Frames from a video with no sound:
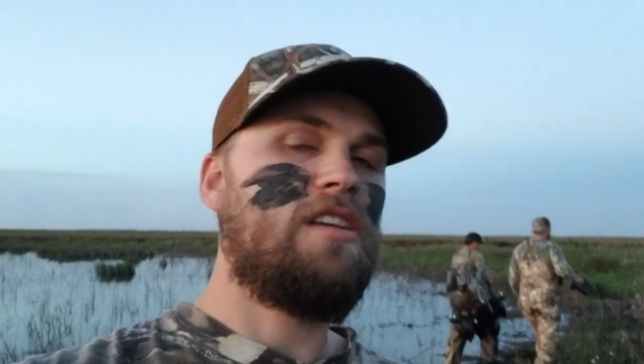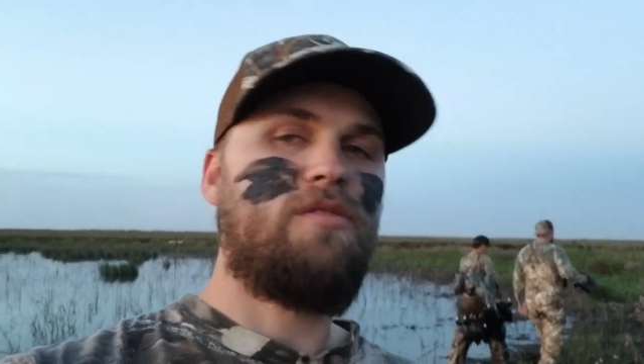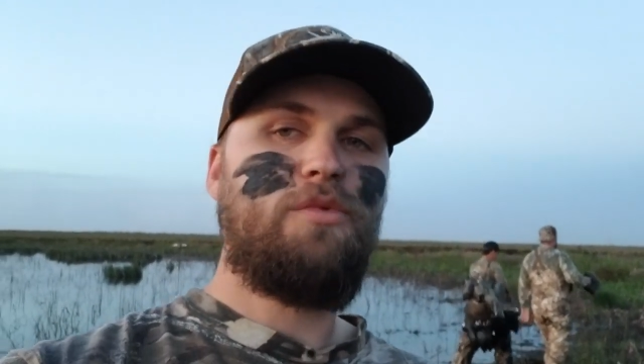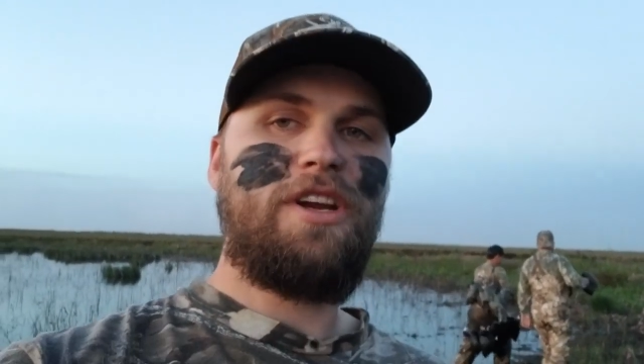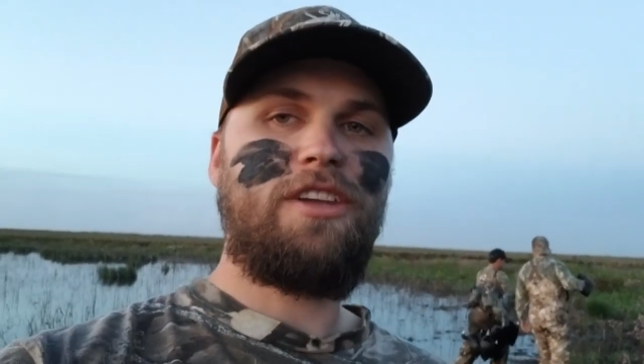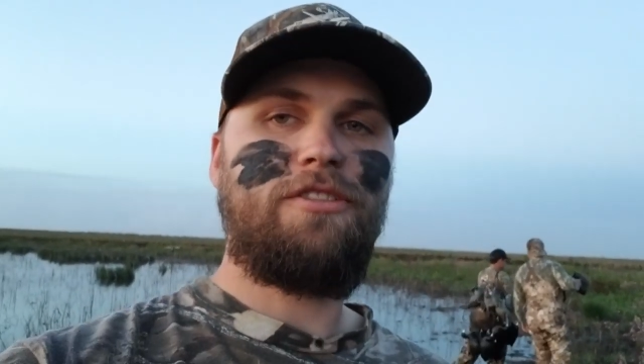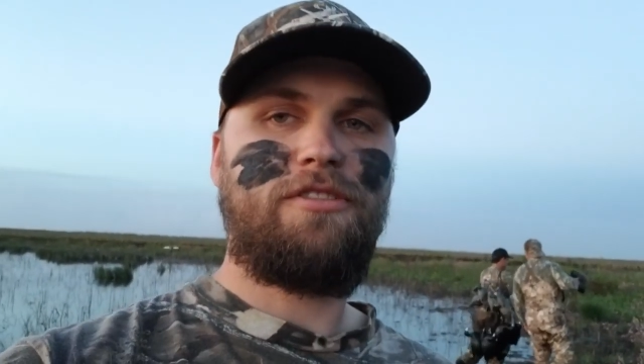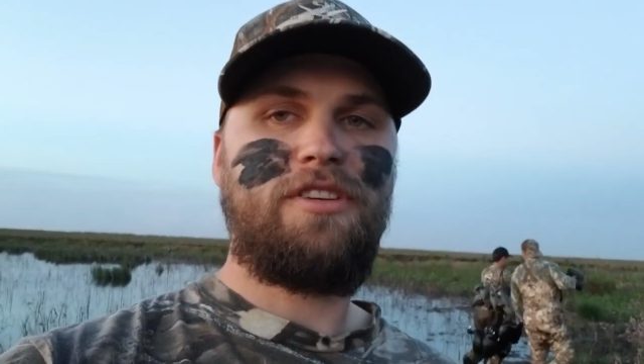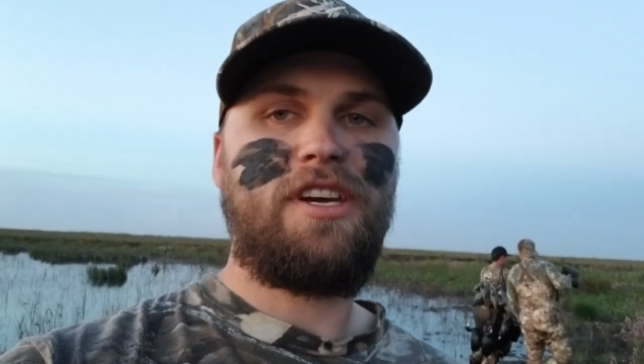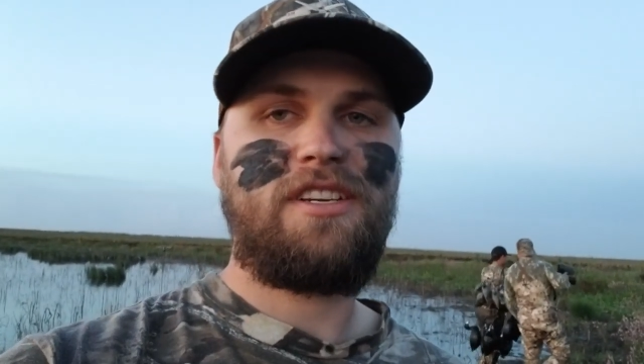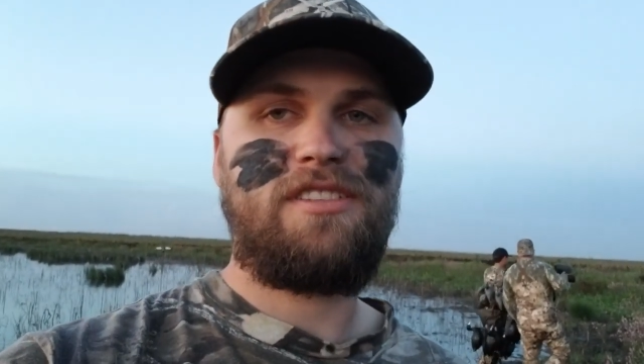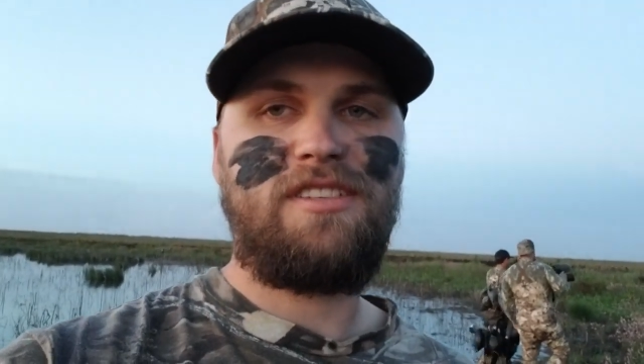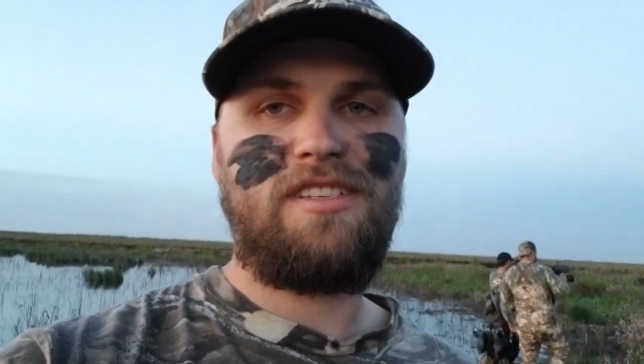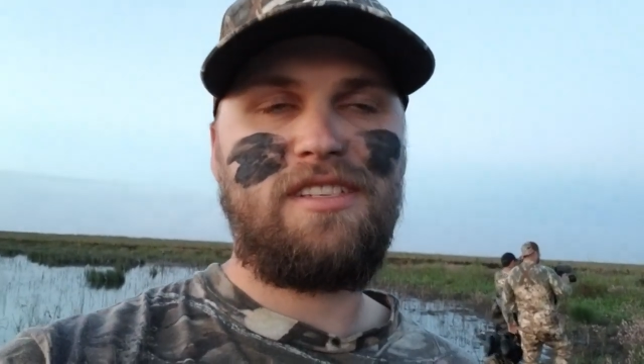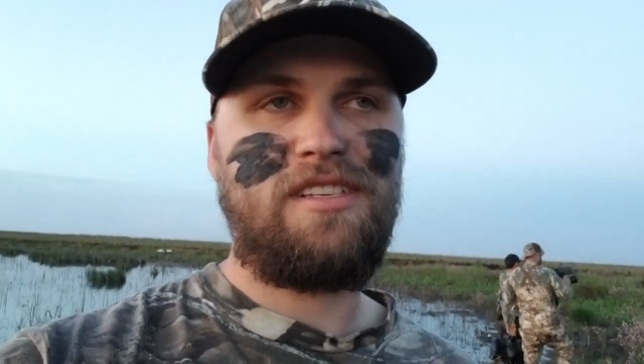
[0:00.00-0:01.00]
regular duck
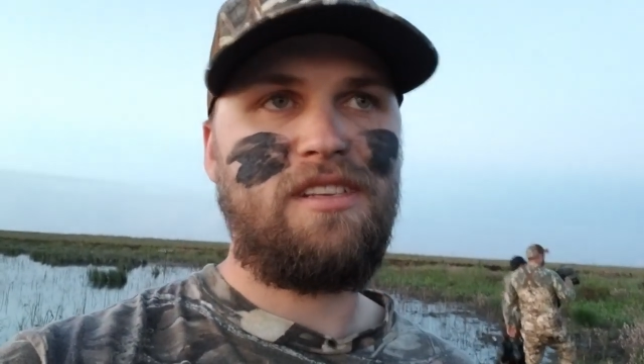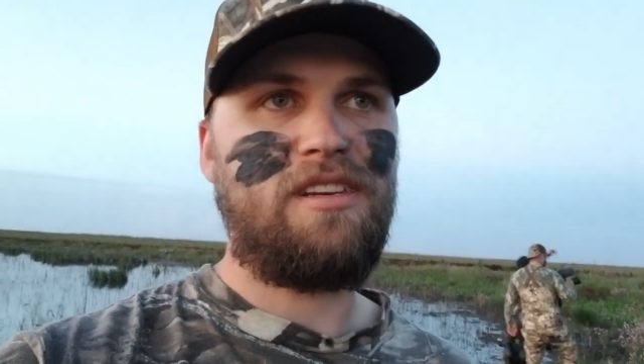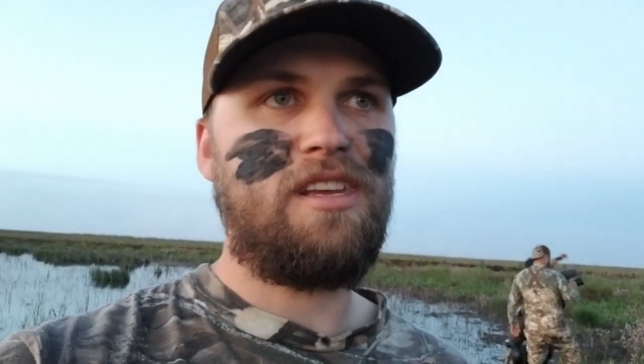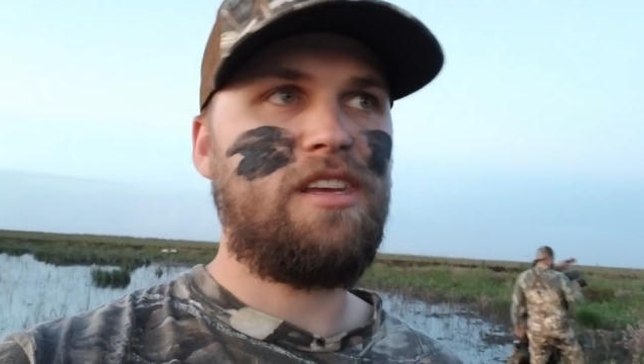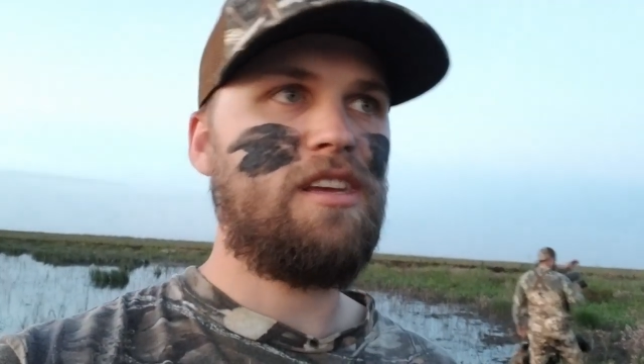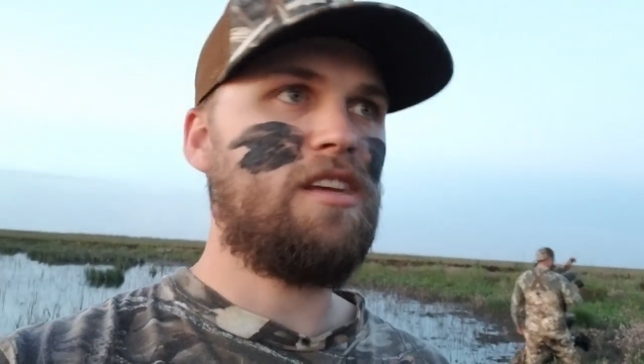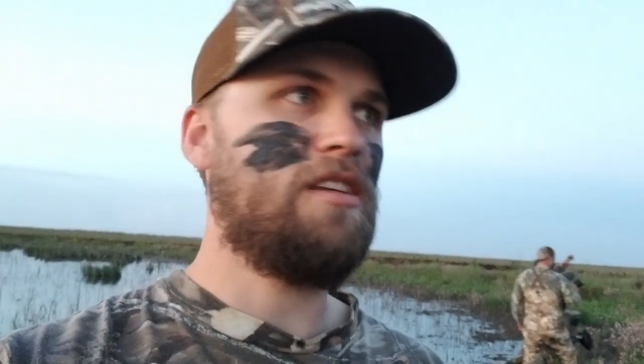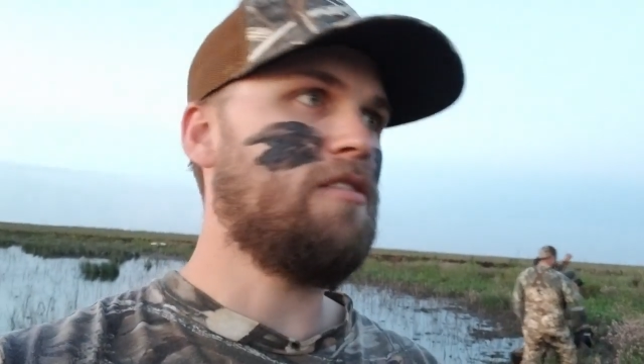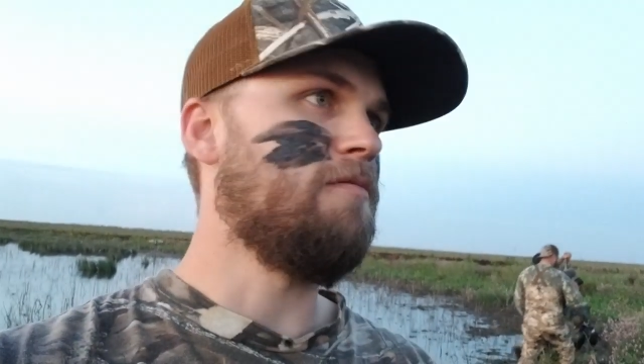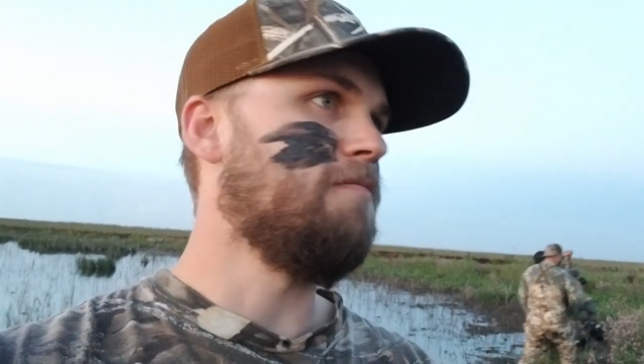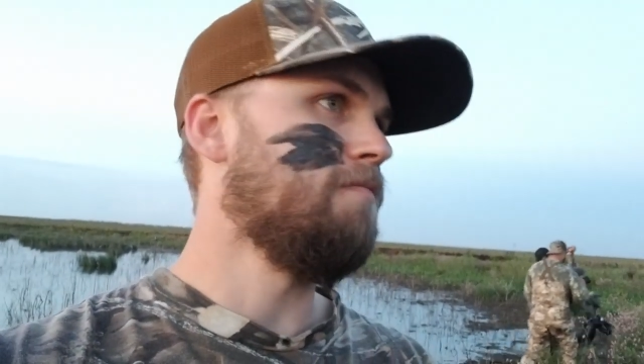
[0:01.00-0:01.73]
season and